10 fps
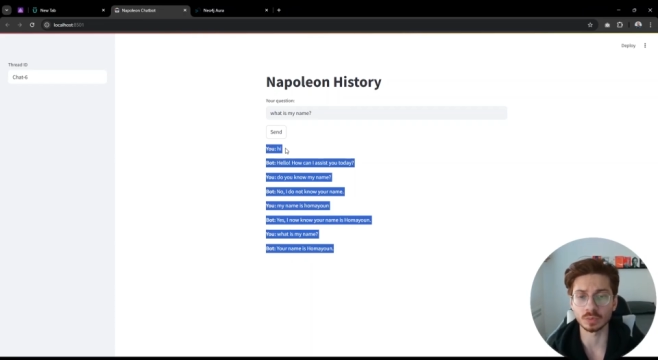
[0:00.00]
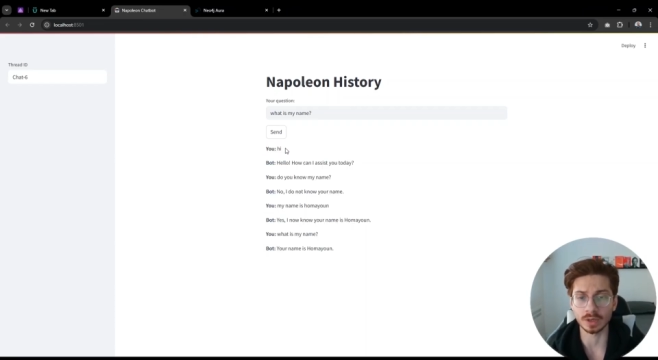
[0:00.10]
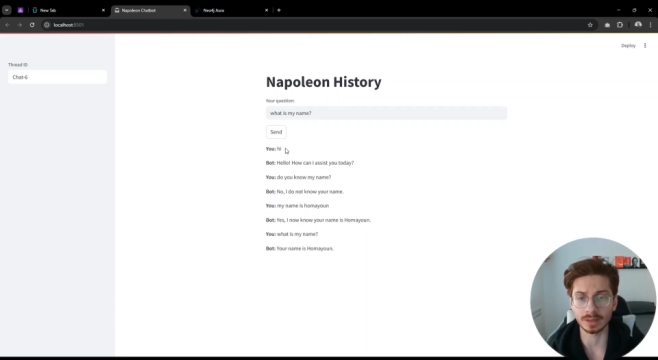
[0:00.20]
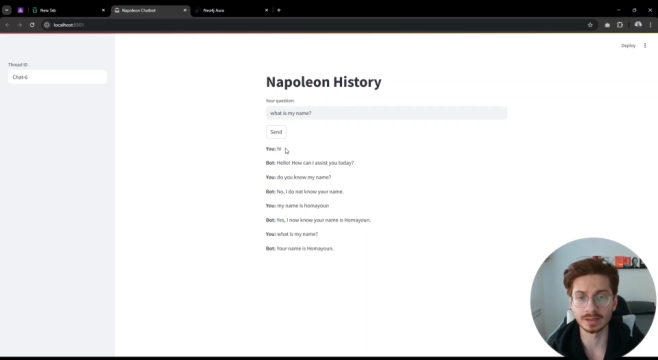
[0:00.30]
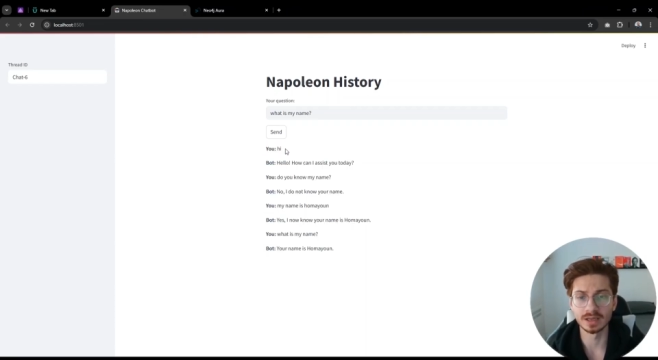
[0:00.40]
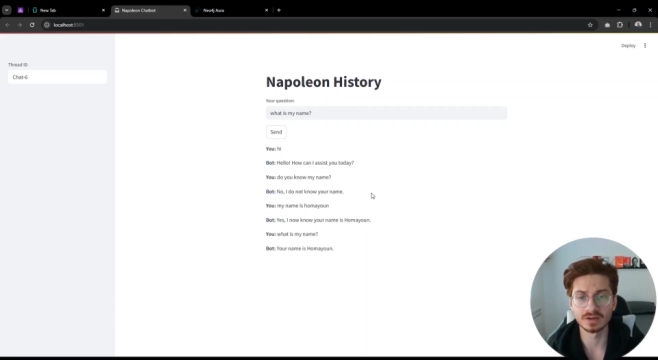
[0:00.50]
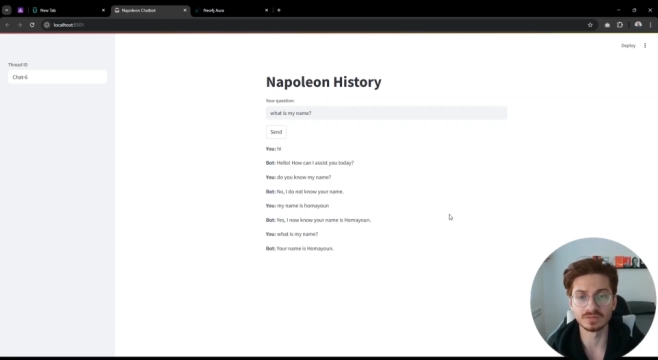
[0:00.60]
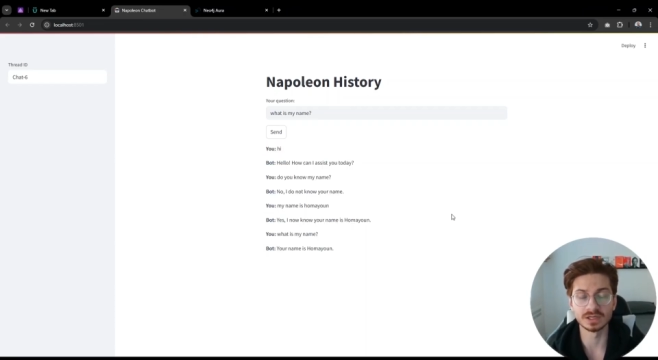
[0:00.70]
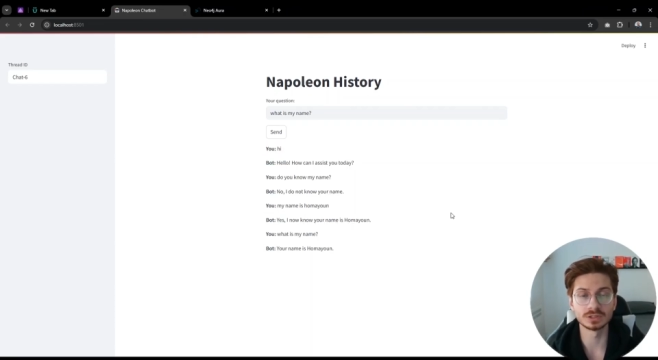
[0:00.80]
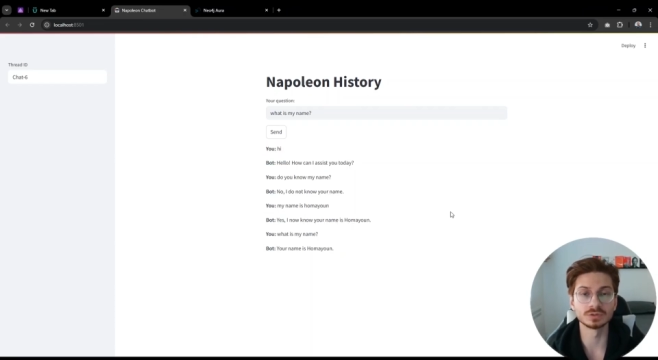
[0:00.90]
well,
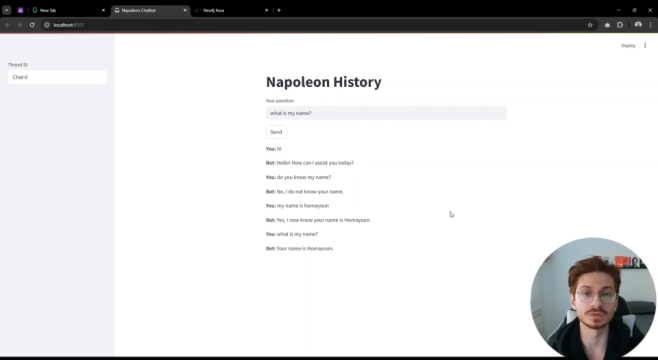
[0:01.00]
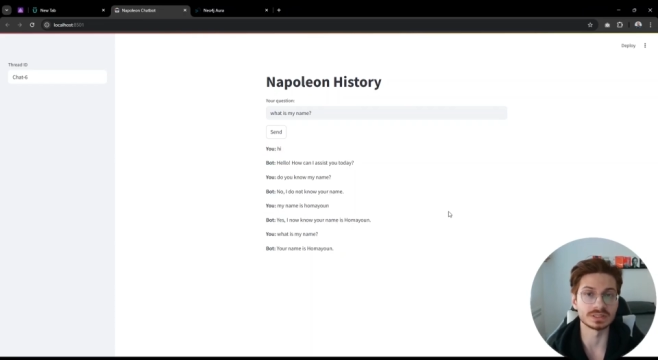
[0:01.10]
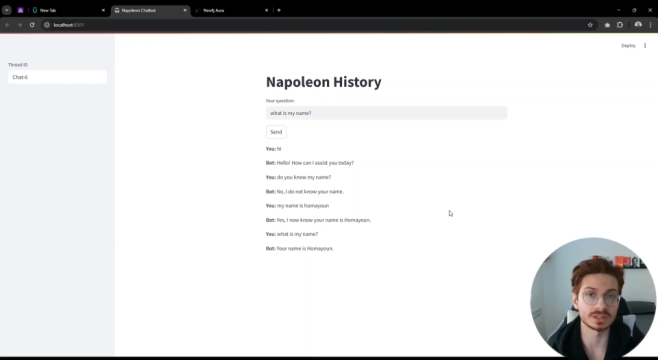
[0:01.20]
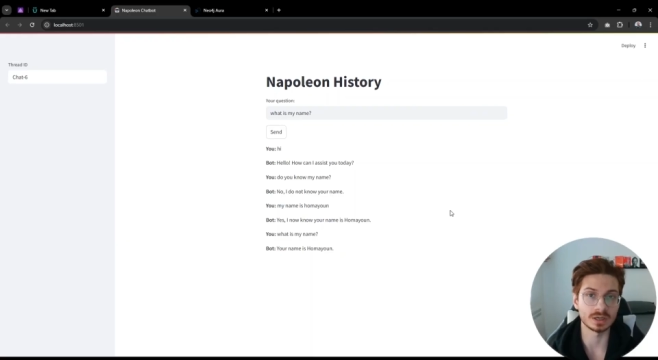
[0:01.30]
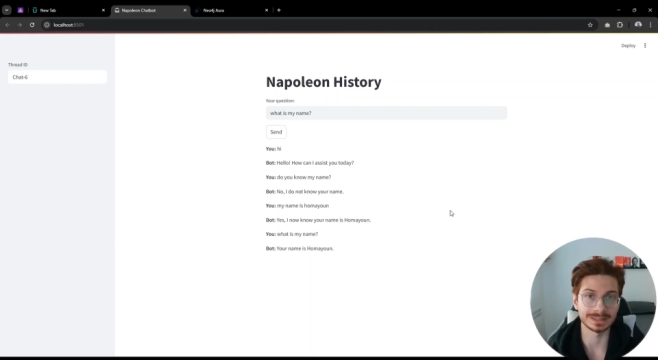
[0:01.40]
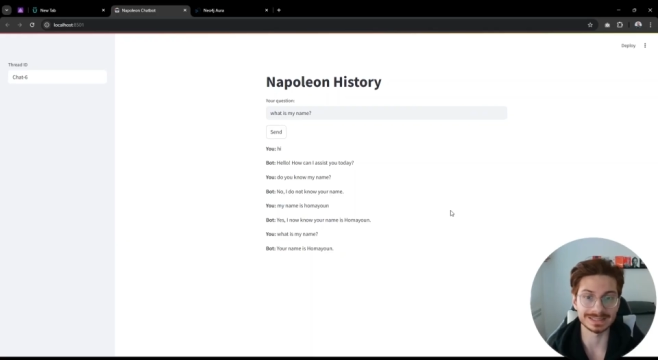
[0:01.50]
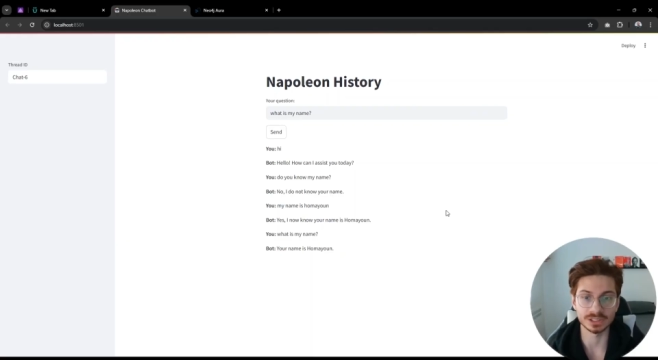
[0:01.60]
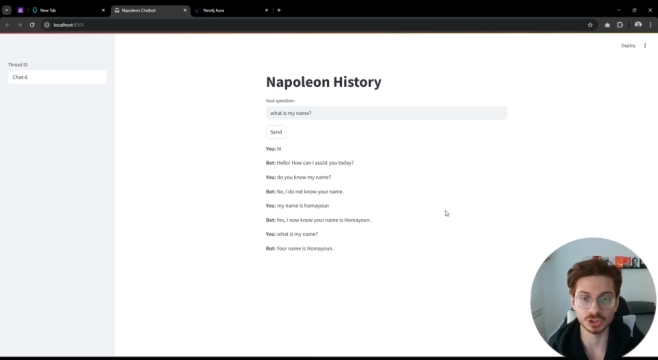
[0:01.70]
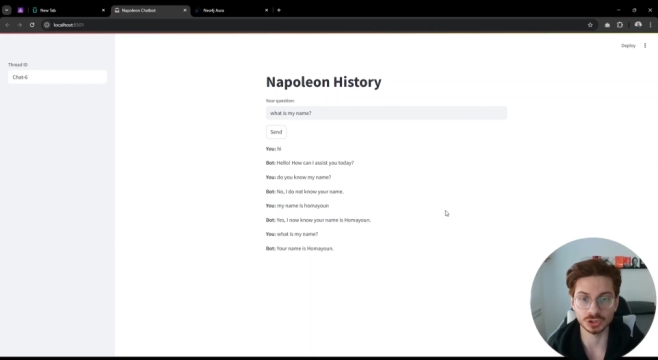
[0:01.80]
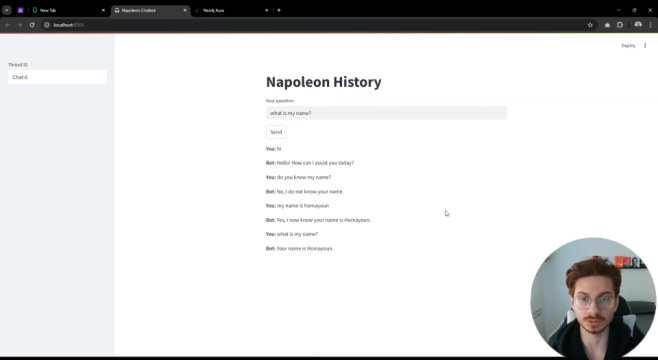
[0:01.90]
we need to restart the
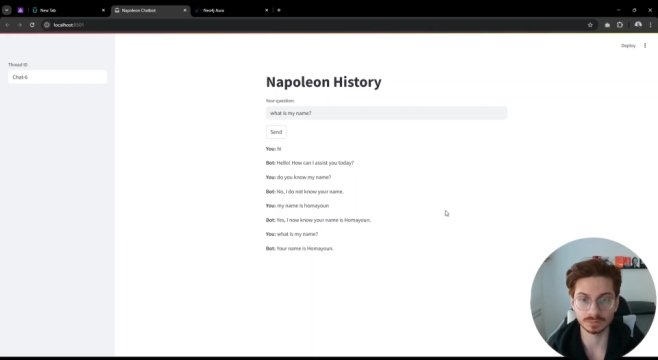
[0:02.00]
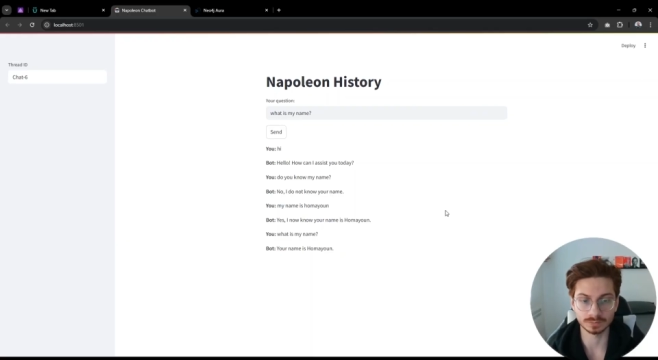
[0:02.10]
session.